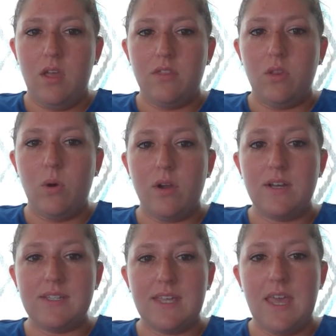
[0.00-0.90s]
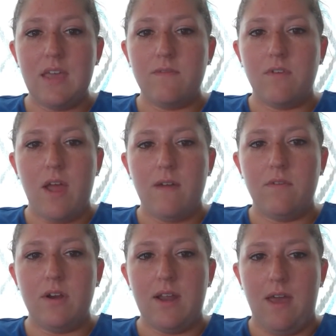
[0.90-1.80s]
The Lord is king
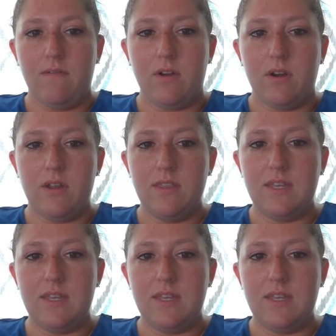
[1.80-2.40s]
forever and ever.